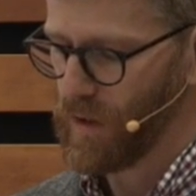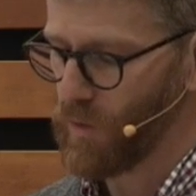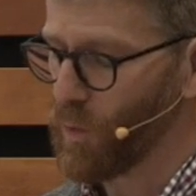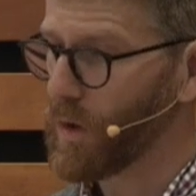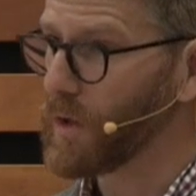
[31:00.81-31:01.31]
in
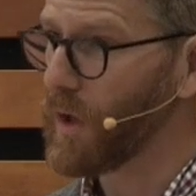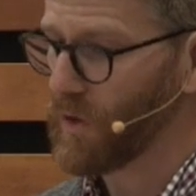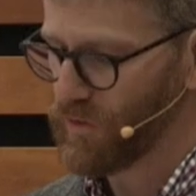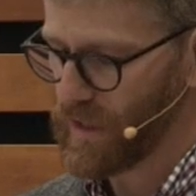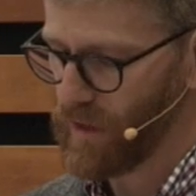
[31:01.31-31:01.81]
the work
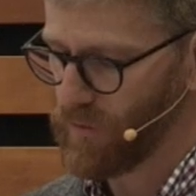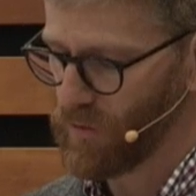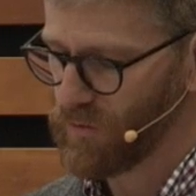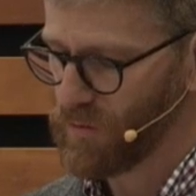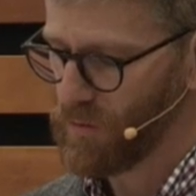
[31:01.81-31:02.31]
alongside
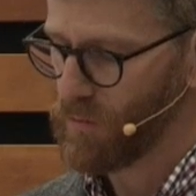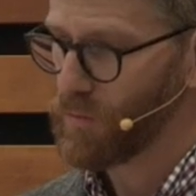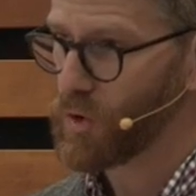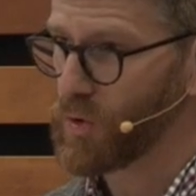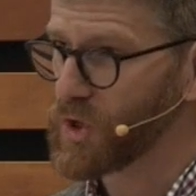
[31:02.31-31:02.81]
others to